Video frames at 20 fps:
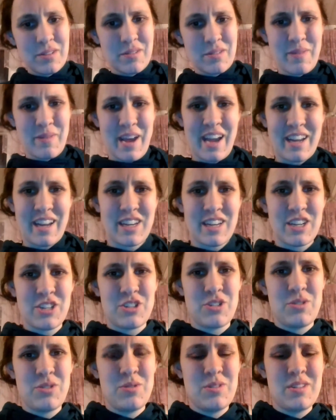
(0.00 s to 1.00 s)
back
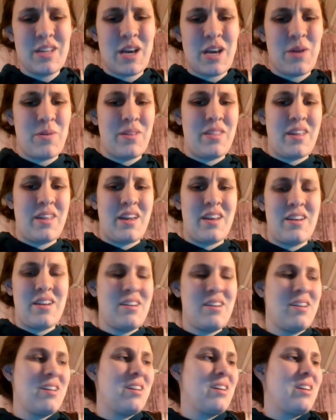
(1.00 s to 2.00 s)
issues now and
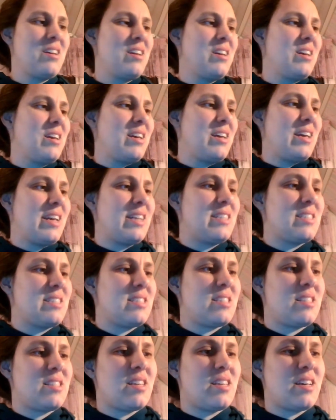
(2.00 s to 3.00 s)
then.
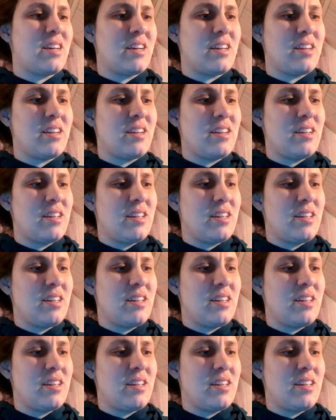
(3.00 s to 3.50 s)
It's the